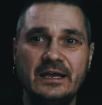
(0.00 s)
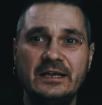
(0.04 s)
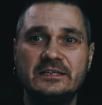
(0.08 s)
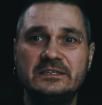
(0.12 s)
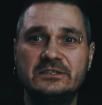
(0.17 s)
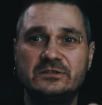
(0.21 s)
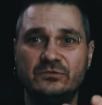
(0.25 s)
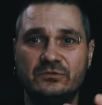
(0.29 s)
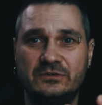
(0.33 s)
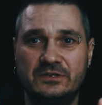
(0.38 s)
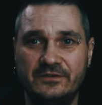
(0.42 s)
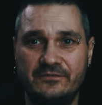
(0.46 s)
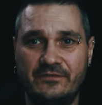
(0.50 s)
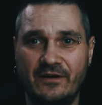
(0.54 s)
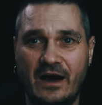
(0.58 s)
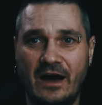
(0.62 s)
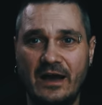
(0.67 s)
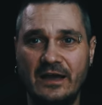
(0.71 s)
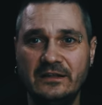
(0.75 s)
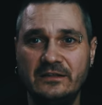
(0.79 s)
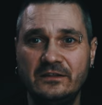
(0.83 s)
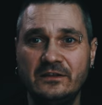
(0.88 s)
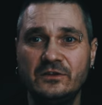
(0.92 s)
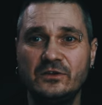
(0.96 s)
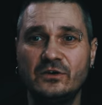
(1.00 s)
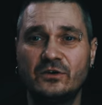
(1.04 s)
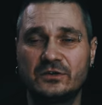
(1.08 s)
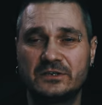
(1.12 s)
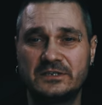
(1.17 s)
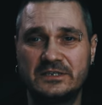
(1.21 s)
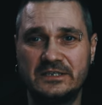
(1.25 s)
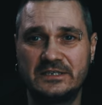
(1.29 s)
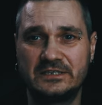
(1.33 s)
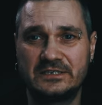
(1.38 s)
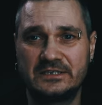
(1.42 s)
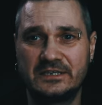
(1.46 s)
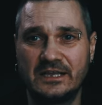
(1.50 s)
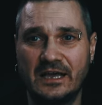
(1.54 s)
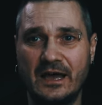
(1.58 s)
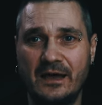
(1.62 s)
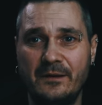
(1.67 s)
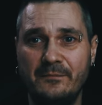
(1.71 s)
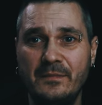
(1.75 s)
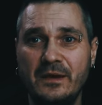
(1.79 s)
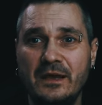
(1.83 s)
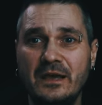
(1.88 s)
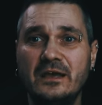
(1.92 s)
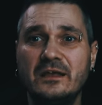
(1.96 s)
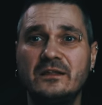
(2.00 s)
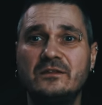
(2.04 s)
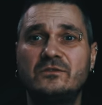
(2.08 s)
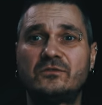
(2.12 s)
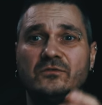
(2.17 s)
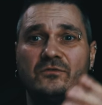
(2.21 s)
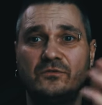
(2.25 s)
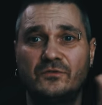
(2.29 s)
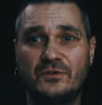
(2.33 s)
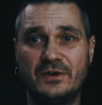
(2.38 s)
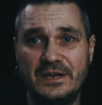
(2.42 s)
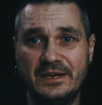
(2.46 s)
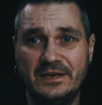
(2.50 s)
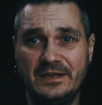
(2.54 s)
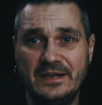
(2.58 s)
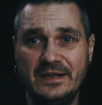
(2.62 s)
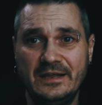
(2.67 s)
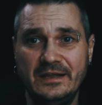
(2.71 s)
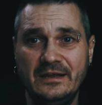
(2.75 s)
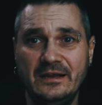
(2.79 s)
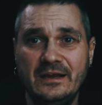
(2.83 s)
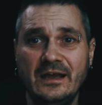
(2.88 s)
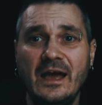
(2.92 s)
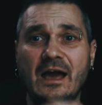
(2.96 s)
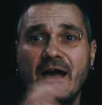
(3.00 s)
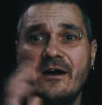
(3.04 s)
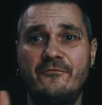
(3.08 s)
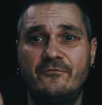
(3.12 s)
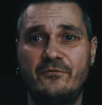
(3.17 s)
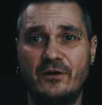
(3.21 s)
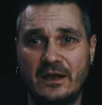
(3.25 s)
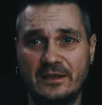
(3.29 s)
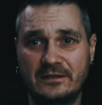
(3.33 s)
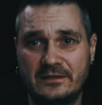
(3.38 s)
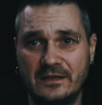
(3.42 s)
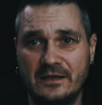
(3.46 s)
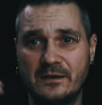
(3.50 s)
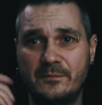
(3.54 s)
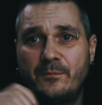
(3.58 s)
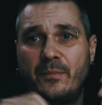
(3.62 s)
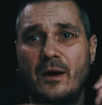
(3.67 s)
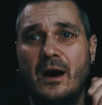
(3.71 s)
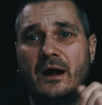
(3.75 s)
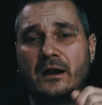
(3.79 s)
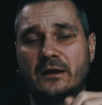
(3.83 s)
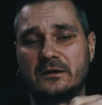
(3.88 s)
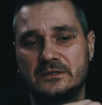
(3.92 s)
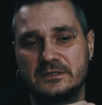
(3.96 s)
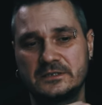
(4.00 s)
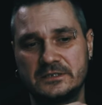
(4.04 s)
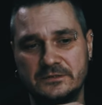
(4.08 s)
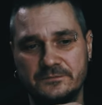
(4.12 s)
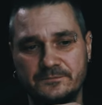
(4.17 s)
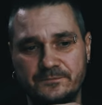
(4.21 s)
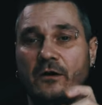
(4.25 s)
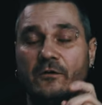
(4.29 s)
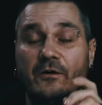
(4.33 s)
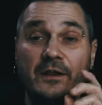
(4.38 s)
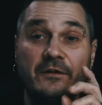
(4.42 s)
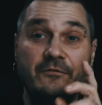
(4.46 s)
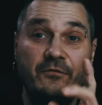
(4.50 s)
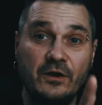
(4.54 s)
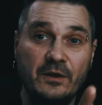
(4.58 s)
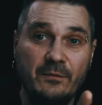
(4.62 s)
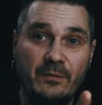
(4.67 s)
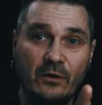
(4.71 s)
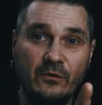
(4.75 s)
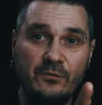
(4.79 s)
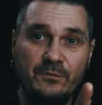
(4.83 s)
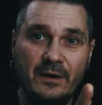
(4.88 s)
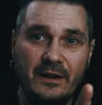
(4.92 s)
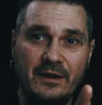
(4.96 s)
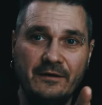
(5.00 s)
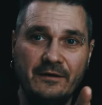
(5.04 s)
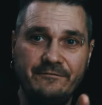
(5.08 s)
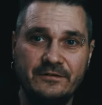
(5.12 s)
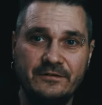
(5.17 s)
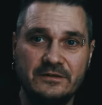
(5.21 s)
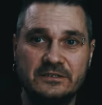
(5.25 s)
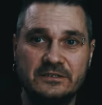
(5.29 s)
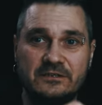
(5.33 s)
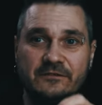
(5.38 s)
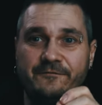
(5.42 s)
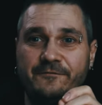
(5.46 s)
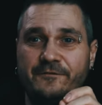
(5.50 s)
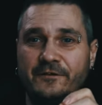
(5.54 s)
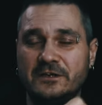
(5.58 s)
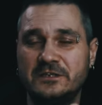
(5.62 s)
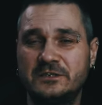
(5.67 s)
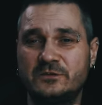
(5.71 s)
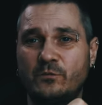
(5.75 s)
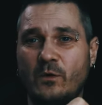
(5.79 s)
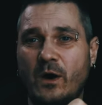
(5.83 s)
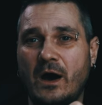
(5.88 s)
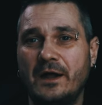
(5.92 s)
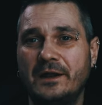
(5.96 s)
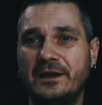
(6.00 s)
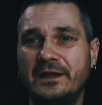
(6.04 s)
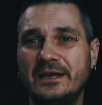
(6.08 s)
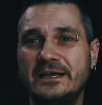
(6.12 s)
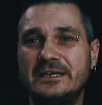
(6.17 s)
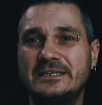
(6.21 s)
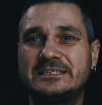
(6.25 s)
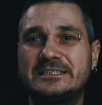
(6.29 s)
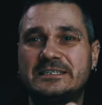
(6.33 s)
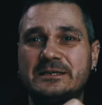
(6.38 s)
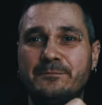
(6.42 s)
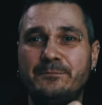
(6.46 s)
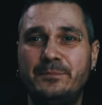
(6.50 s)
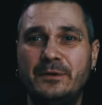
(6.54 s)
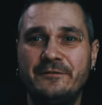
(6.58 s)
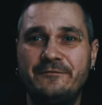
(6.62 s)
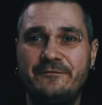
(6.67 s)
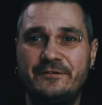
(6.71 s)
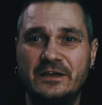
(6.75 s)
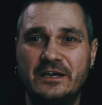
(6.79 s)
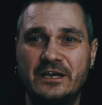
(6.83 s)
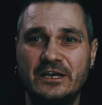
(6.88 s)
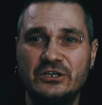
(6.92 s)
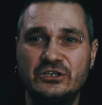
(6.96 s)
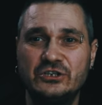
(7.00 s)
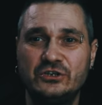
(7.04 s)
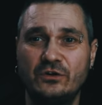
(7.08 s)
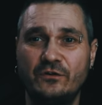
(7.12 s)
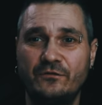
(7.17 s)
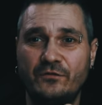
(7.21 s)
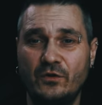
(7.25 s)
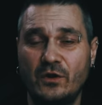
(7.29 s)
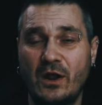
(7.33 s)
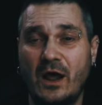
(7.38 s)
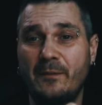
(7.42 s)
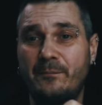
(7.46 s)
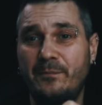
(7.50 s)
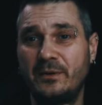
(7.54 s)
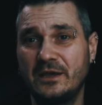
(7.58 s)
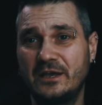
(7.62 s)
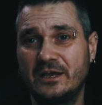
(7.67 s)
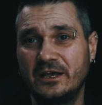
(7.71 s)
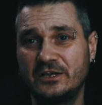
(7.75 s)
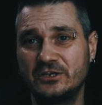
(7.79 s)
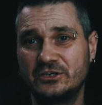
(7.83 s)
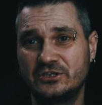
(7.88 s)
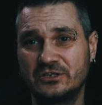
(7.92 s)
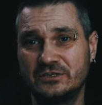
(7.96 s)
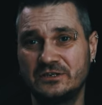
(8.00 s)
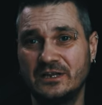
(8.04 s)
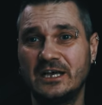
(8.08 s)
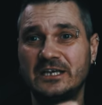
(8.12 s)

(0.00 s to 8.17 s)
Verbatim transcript: is to divide your system into reading and writing parts. And what about benefits? The first one is simplification of your application,